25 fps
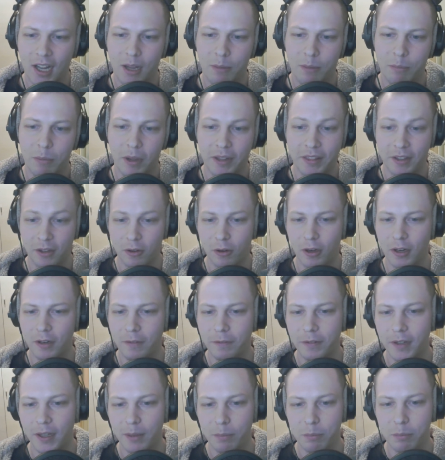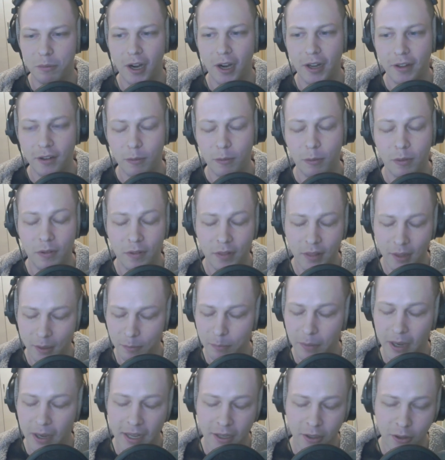by the coin flip rather than
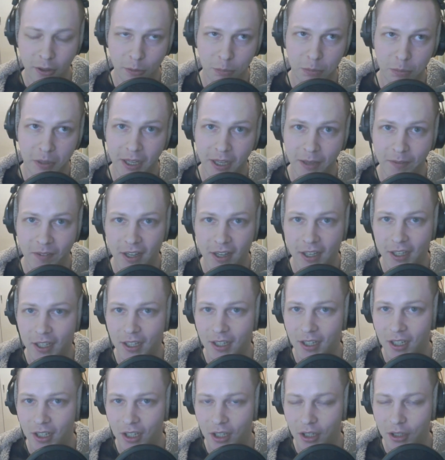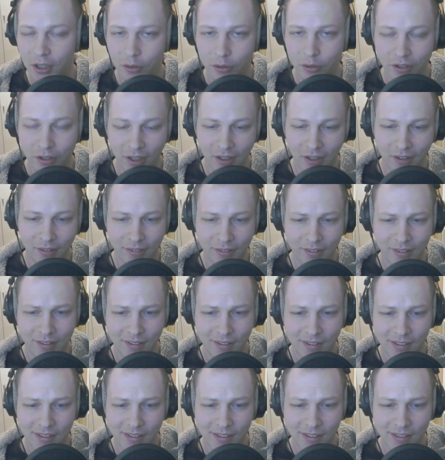by who played better, which is